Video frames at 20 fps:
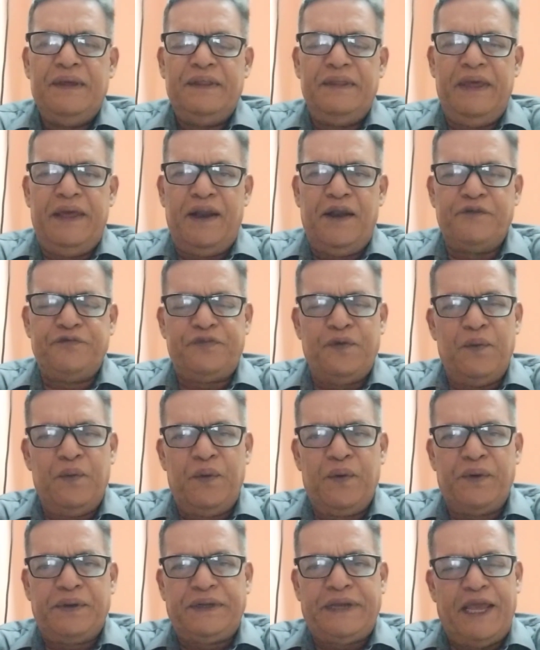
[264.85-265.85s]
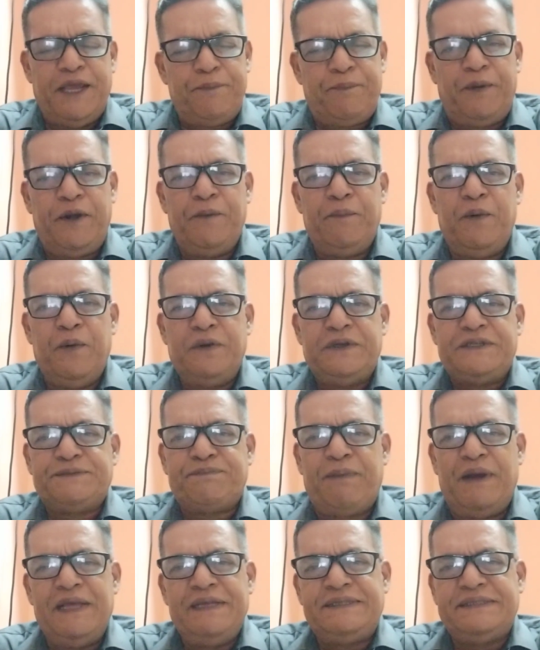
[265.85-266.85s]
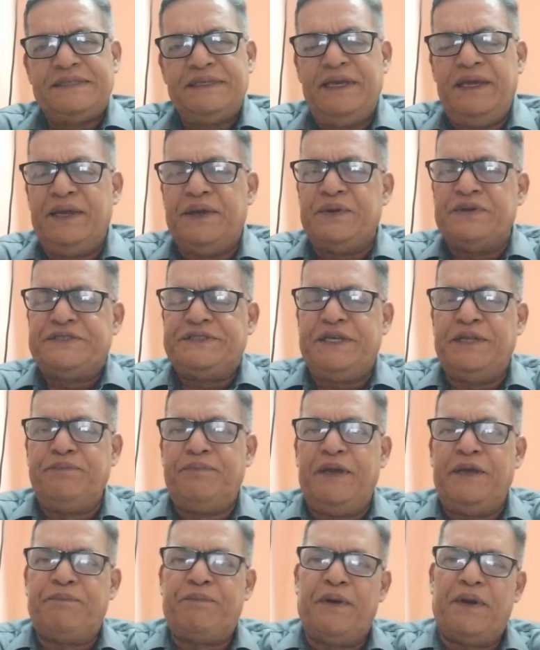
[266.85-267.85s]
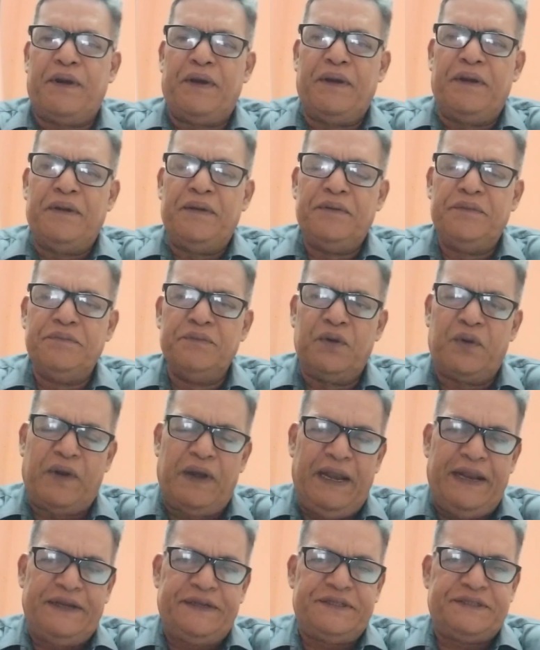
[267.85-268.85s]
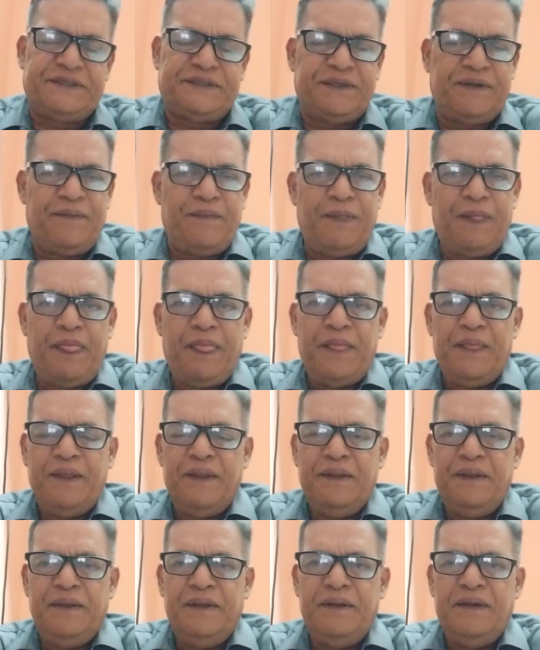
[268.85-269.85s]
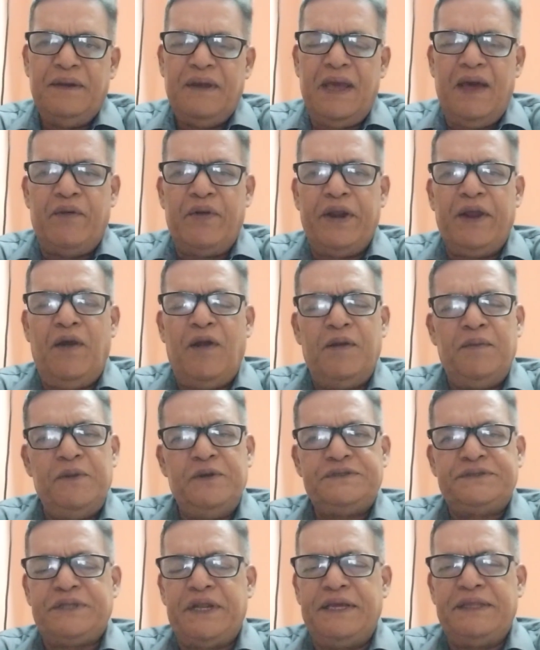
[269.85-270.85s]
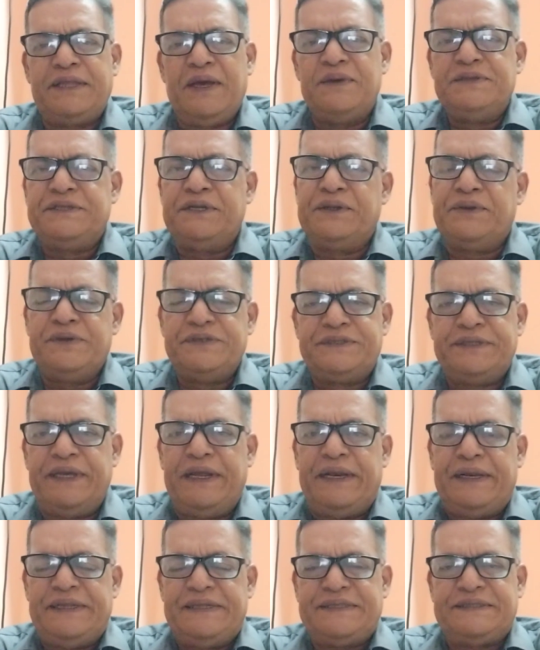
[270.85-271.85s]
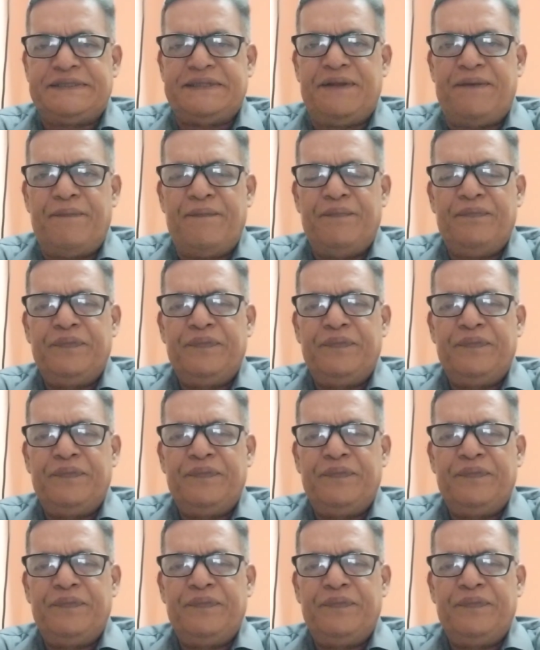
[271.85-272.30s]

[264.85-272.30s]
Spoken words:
There are 4 typed books plus a question paper booklet covering almost 3,000 questions.